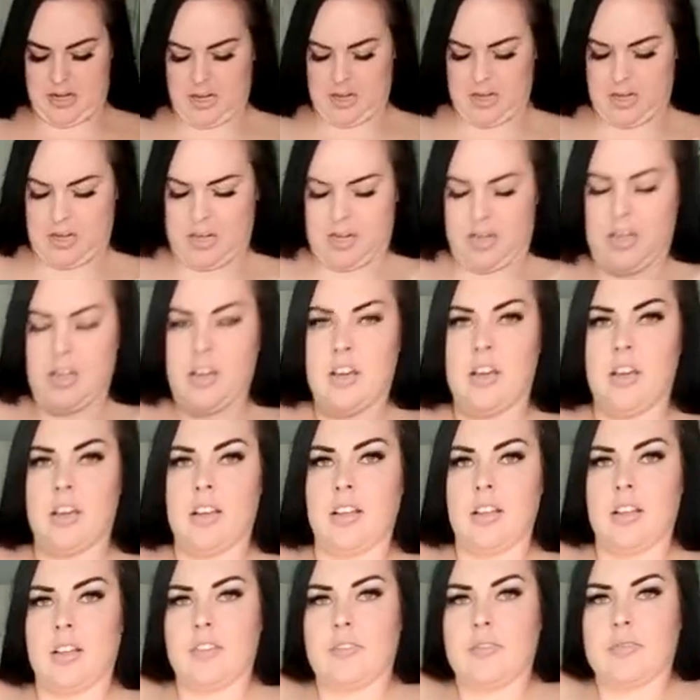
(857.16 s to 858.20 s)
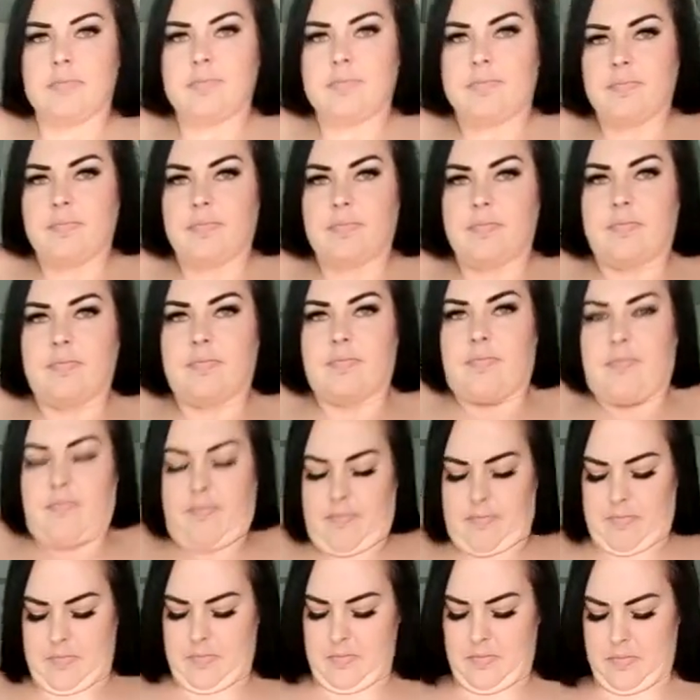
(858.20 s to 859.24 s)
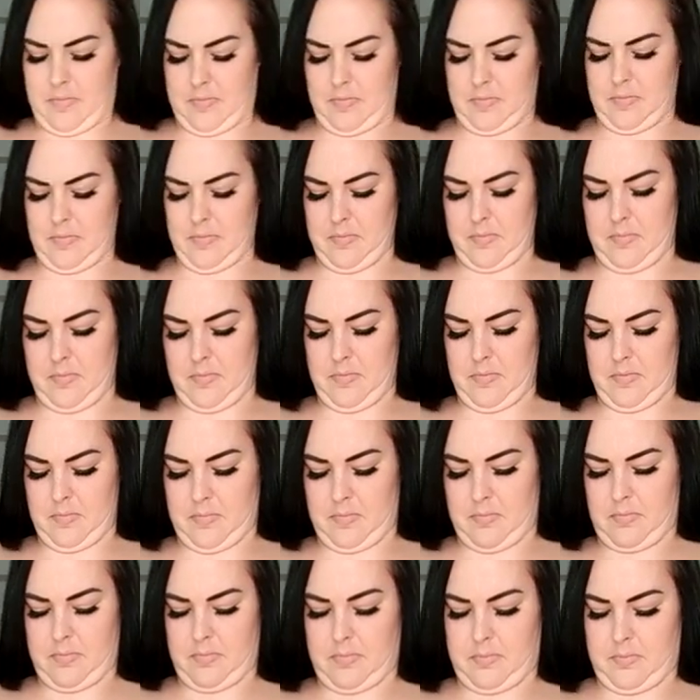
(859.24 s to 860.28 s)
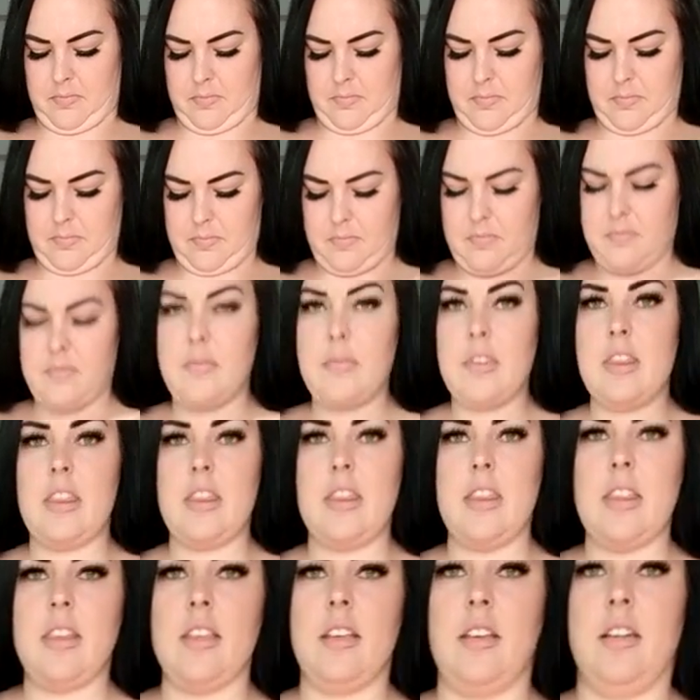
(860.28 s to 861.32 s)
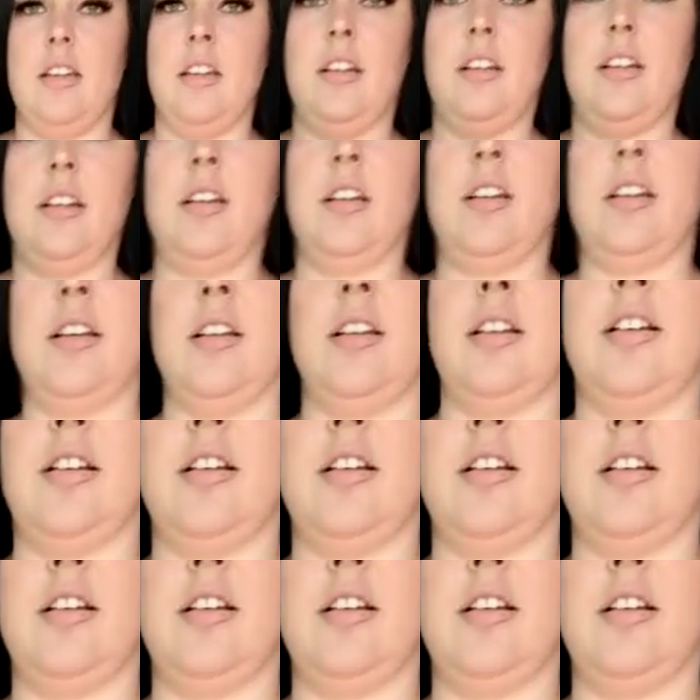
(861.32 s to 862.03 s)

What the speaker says: [no speech]